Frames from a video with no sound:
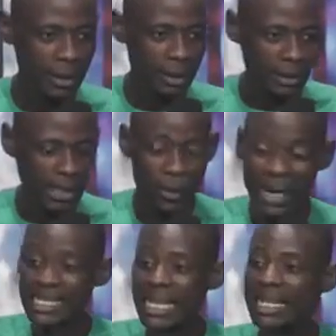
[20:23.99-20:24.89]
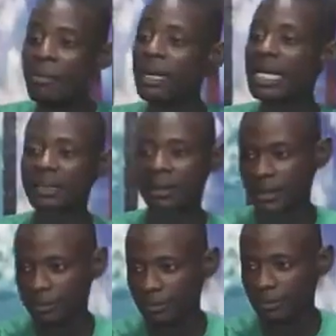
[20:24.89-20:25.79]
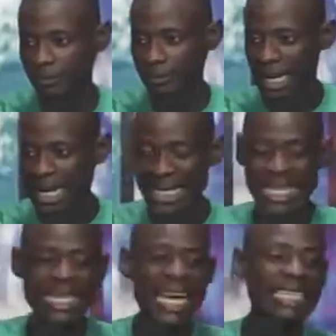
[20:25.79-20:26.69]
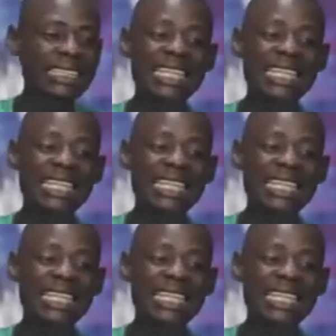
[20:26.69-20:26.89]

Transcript: That when he started ministry, rickety,